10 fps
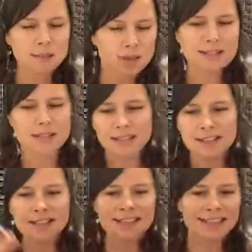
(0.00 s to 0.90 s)

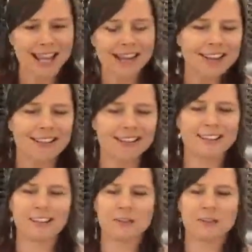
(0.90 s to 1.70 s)
priestessing,